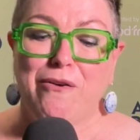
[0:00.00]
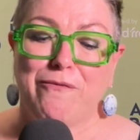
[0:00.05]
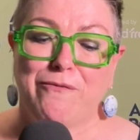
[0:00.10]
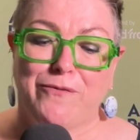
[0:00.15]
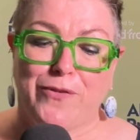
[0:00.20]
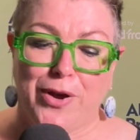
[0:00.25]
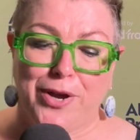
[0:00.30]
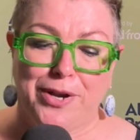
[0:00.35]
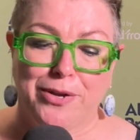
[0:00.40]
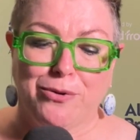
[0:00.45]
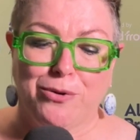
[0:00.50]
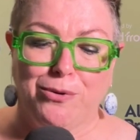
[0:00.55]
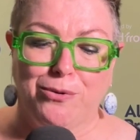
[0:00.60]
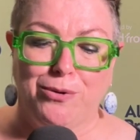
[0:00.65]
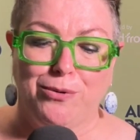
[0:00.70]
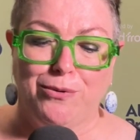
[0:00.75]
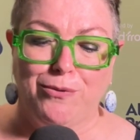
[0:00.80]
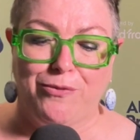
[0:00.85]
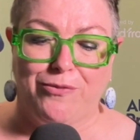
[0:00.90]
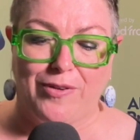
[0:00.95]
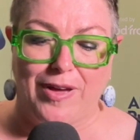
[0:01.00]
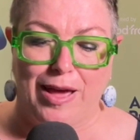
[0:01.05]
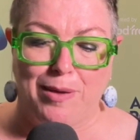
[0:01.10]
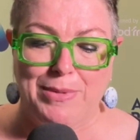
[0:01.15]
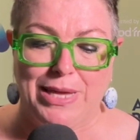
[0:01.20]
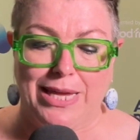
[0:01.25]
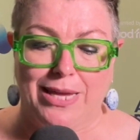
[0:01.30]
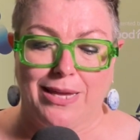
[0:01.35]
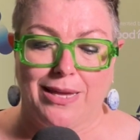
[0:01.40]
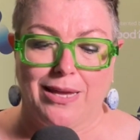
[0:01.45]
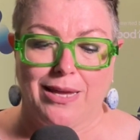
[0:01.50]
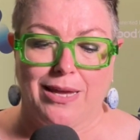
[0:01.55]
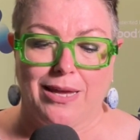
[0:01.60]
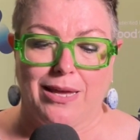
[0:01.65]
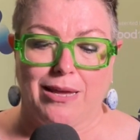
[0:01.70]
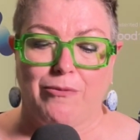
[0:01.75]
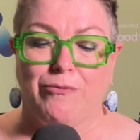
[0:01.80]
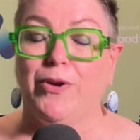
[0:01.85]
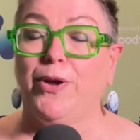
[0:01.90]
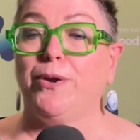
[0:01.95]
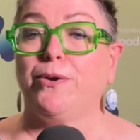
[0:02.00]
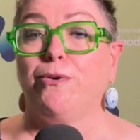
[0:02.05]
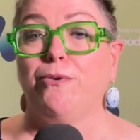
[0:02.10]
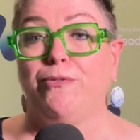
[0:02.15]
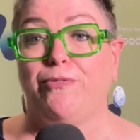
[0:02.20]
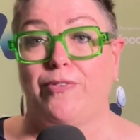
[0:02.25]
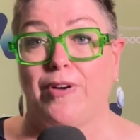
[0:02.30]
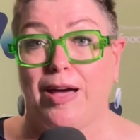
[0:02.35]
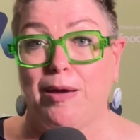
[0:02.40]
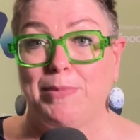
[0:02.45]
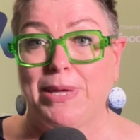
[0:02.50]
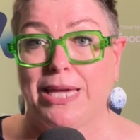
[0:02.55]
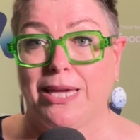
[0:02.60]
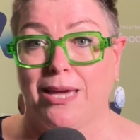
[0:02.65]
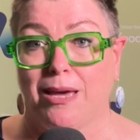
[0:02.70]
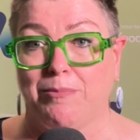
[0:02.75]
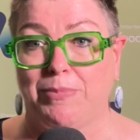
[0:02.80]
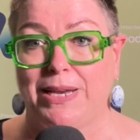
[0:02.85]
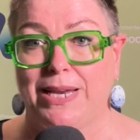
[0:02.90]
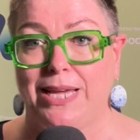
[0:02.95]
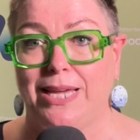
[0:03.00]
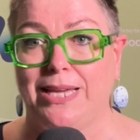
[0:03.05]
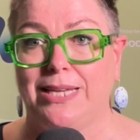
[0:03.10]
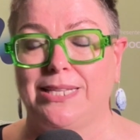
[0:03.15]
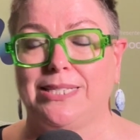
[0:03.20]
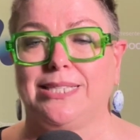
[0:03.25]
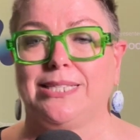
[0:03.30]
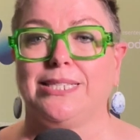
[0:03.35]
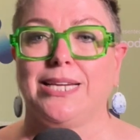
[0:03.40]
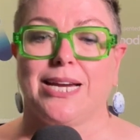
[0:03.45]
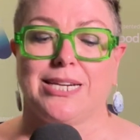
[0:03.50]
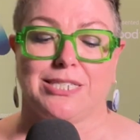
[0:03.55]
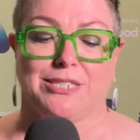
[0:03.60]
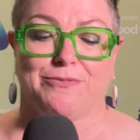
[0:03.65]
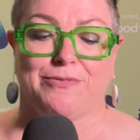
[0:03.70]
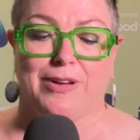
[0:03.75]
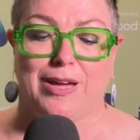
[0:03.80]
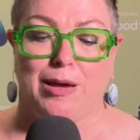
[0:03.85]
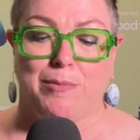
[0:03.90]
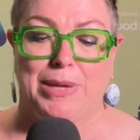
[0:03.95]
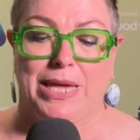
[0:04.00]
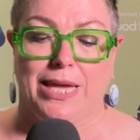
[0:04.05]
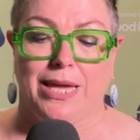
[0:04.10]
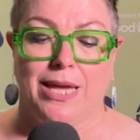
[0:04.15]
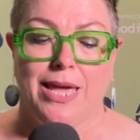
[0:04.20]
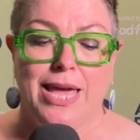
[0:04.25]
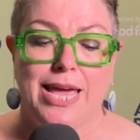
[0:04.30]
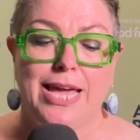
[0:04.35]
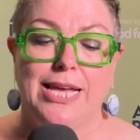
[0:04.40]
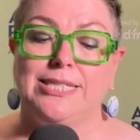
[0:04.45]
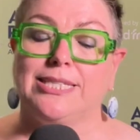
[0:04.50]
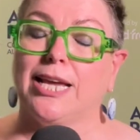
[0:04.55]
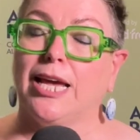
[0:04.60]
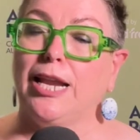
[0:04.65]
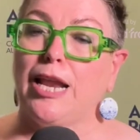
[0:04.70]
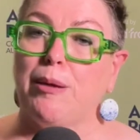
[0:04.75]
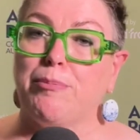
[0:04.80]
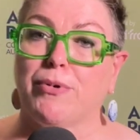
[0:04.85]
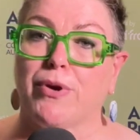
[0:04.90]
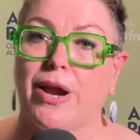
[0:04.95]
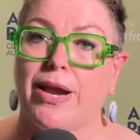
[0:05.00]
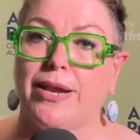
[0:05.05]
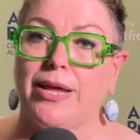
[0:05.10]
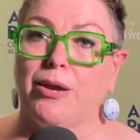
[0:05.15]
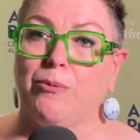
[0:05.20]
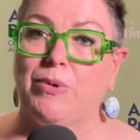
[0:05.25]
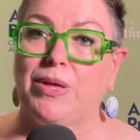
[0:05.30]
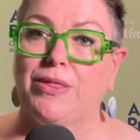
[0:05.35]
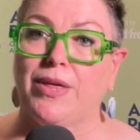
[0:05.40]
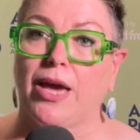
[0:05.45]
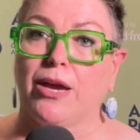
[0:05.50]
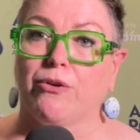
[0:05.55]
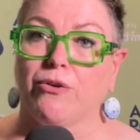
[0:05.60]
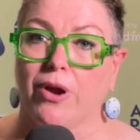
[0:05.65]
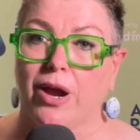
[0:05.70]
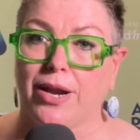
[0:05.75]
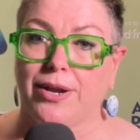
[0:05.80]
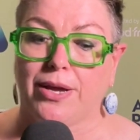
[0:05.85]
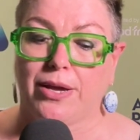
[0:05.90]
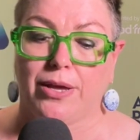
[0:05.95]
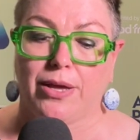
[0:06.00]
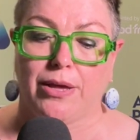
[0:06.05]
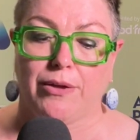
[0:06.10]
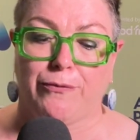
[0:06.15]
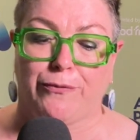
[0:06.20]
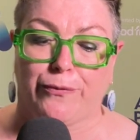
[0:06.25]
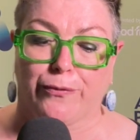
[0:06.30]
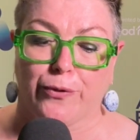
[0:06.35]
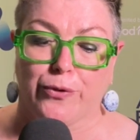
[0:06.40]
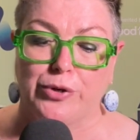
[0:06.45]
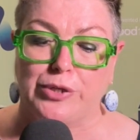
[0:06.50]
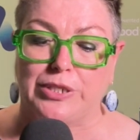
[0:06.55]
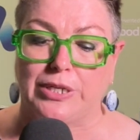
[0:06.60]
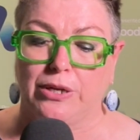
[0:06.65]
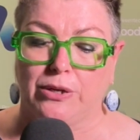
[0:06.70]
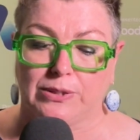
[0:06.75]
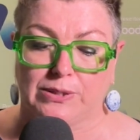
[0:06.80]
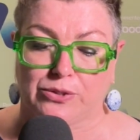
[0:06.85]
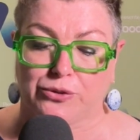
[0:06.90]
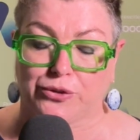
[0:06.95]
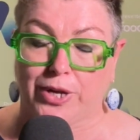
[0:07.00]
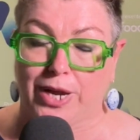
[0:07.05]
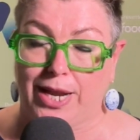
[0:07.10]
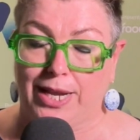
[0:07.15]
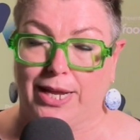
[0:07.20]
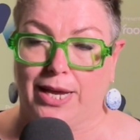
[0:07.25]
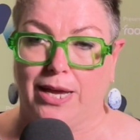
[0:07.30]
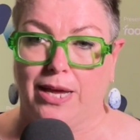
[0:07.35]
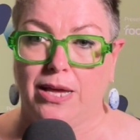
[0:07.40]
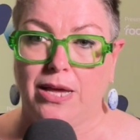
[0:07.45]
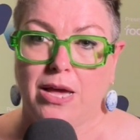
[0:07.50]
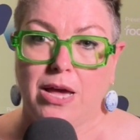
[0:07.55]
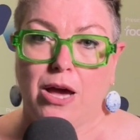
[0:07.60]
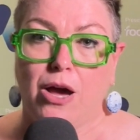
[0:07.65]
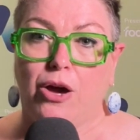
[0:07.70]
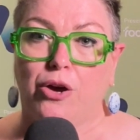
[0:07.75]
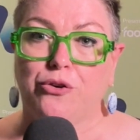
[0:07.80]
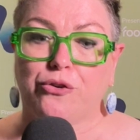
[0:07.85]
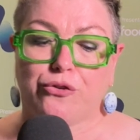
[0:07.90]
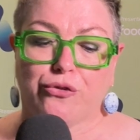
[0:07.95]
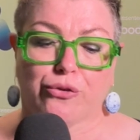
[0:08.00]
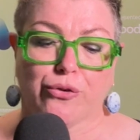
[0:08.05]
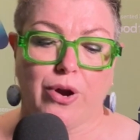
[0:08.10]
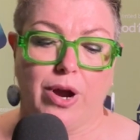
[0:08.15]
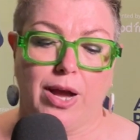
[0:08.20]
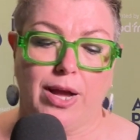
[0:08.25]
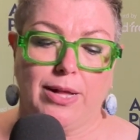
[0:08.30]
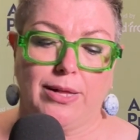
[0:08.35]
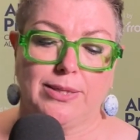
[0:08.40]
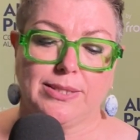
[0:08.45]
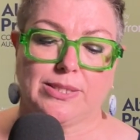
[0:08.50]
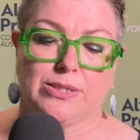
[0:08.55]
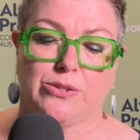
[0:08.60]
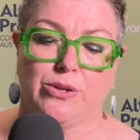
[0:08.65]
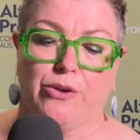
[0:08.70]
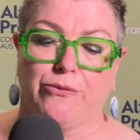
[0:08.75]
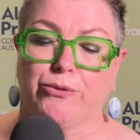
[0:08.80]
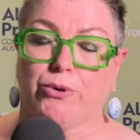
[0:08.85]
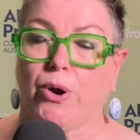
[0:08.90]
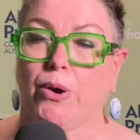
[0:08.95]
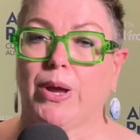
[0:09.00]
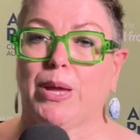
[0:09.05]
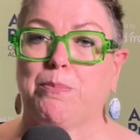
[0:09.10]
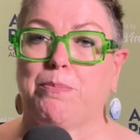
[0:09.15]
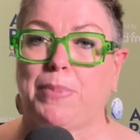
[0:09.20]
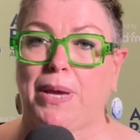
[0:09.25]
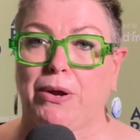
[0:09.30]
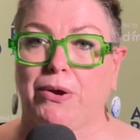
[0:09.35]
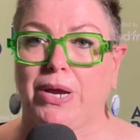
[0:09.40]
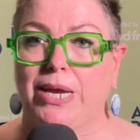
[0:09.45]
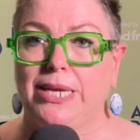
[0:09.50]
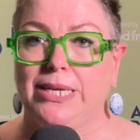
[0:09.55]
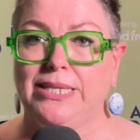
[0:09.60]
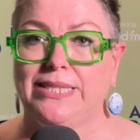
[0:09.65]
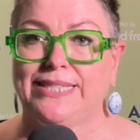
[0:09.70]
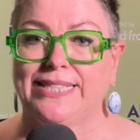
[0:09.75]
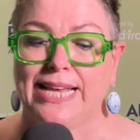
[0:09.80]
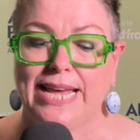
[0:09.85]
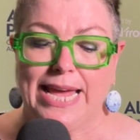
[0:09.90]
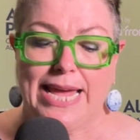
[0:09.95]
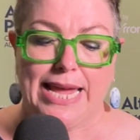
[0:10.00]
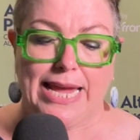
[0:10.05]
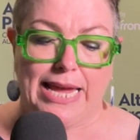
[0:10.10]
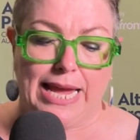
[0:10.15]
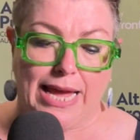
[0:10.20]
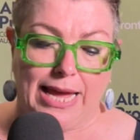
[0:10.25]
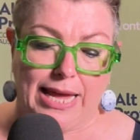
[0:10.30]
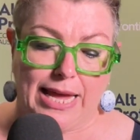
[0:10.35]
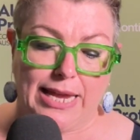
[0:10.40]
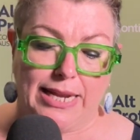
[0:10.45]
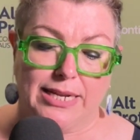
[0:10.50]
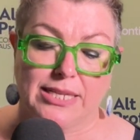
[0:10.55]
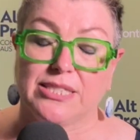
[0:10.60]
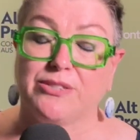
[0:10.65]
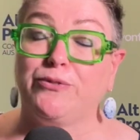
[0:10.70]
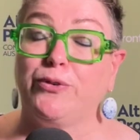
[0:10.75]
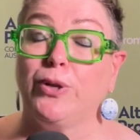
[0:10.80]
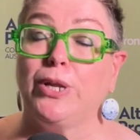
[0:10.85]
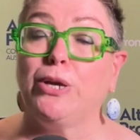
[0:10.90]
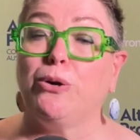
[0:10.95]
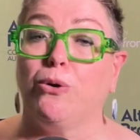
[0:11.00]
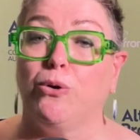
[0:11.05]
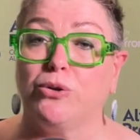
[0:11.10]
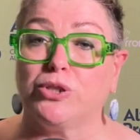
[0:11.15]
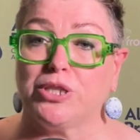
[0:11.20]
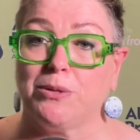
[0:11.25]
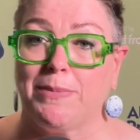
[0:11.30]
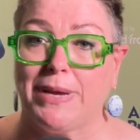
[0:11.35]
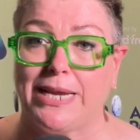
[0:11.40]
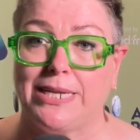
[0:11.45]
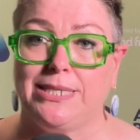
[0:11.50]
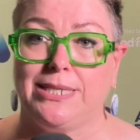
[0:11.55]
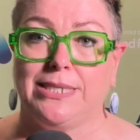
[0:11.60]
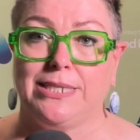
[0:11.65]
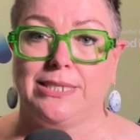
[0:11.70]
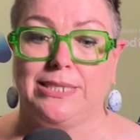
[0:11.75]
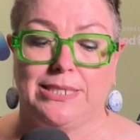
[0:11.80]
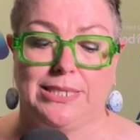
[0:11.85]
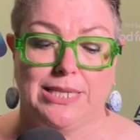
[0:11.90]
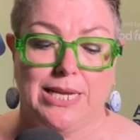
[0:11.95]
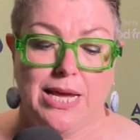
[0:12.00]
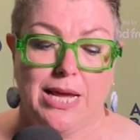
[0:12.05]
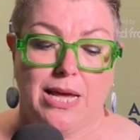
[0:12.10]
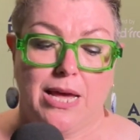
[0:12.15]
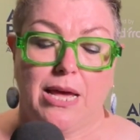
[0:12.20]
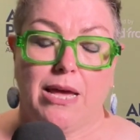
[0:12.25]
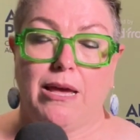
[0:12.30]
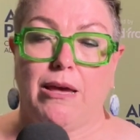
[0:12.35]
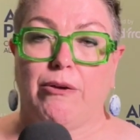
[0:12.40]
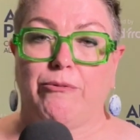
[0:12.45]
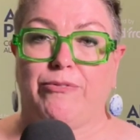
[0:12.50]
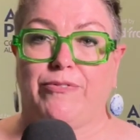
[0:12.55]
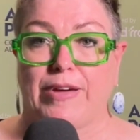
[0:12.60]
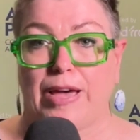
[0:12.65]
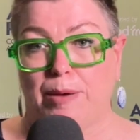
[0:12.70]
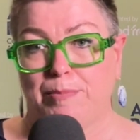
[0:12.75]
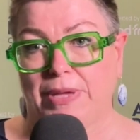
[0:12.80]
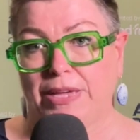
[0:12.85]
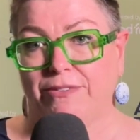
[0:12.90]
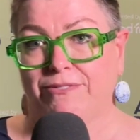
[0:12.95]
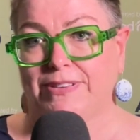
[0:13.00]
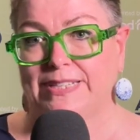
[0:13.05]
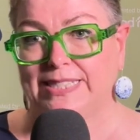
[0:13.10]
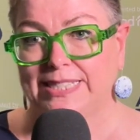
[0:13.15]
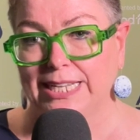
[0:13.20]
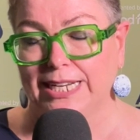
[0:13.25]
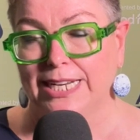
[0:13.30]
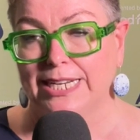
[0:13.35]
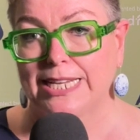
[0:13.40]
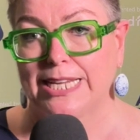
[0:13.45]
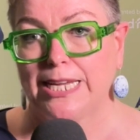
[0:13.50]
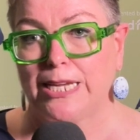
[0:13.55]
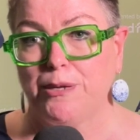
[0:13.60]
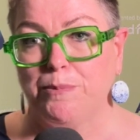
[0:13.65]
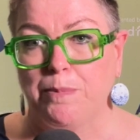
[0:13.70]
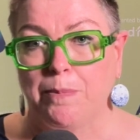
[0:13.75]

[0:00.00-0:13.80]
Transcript: Vertical farming company Stacked Farming is collaborating with Agrana Fruit Australia on trials of growing berries in its fully automated farming facility.